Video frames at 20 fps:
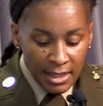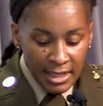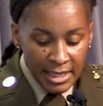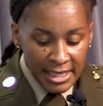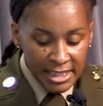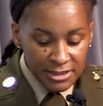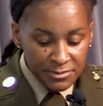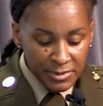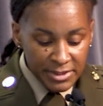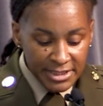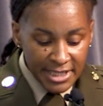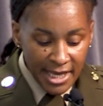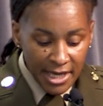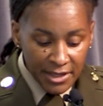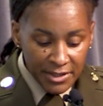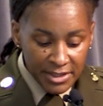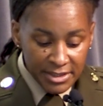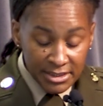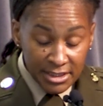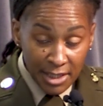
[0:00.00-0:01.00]
His
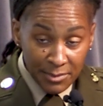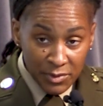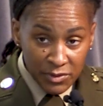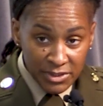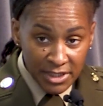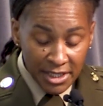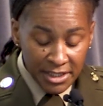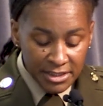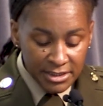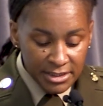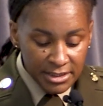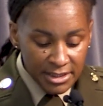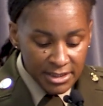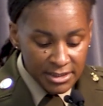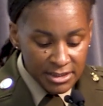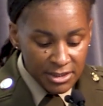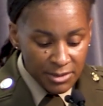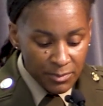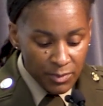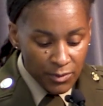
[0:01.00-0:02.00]
battalion simultaneously
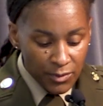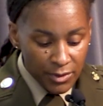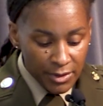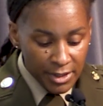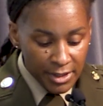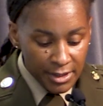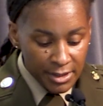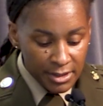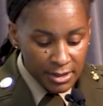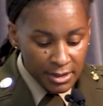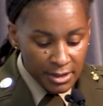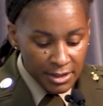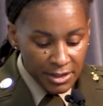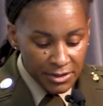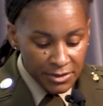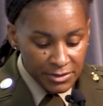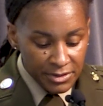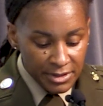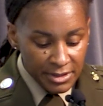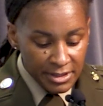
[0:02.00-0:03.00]
supported
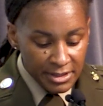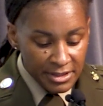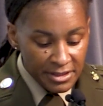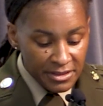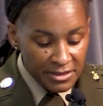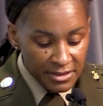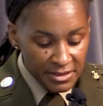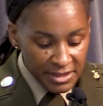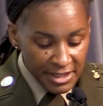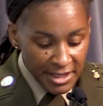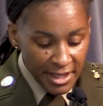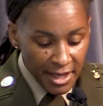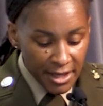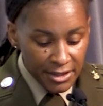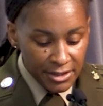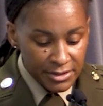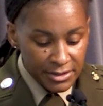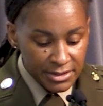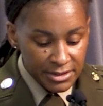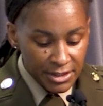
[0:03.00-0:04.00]
their
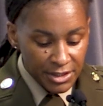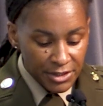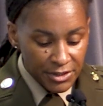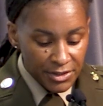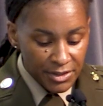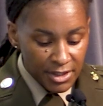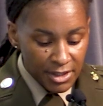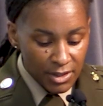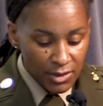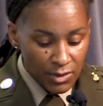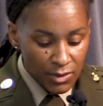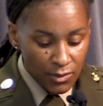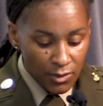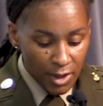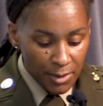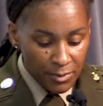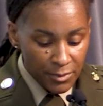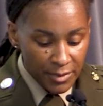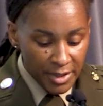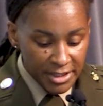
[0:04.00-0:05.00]
theater security
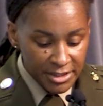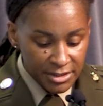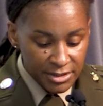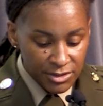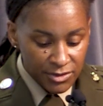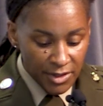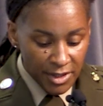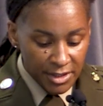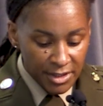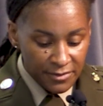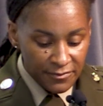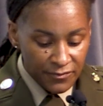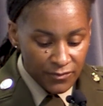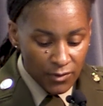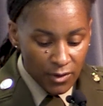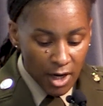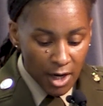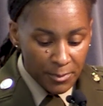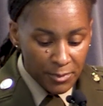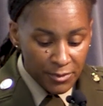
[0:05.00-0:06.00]
cooperation training
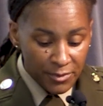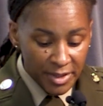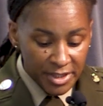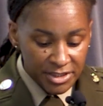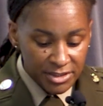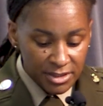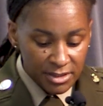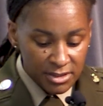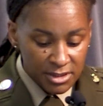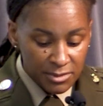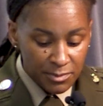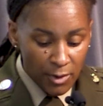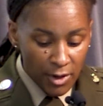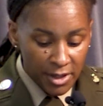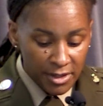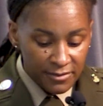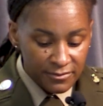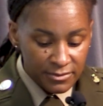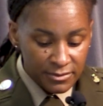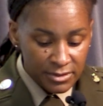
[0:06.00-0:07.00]
for Operation
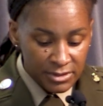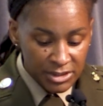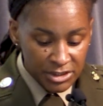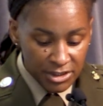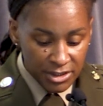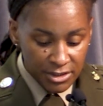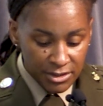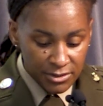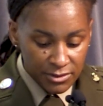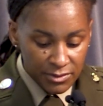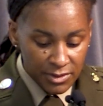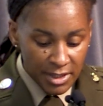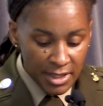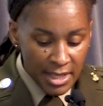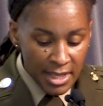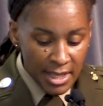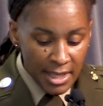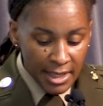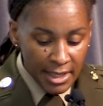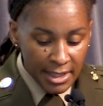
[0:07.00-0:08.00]
Spartan Shield
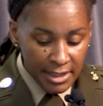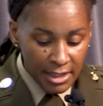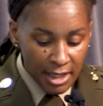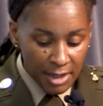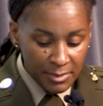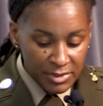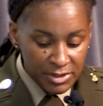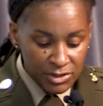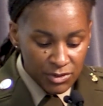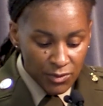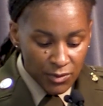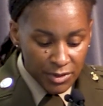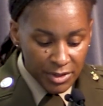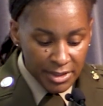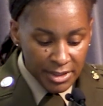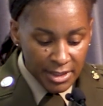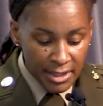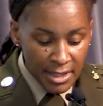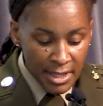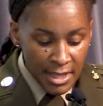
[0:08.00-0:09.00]
in Amman,
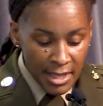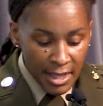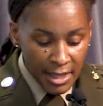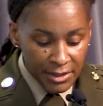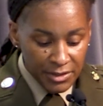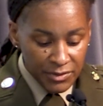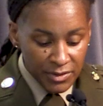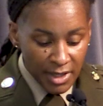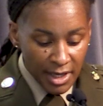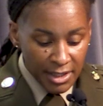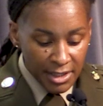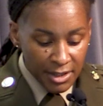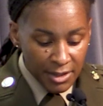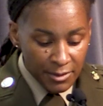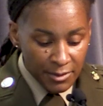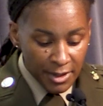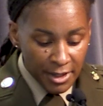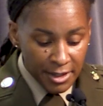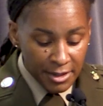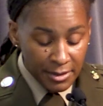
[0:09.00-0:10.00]
Jordan, and the United
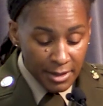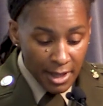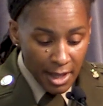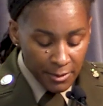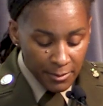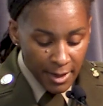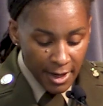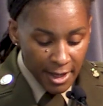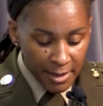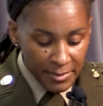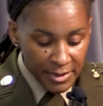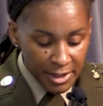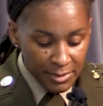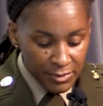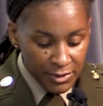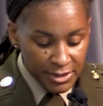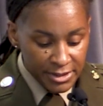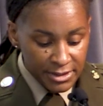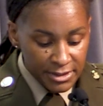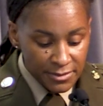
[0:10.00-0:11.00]
Arab
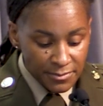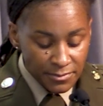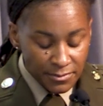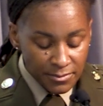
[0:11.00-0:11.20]
Emirates.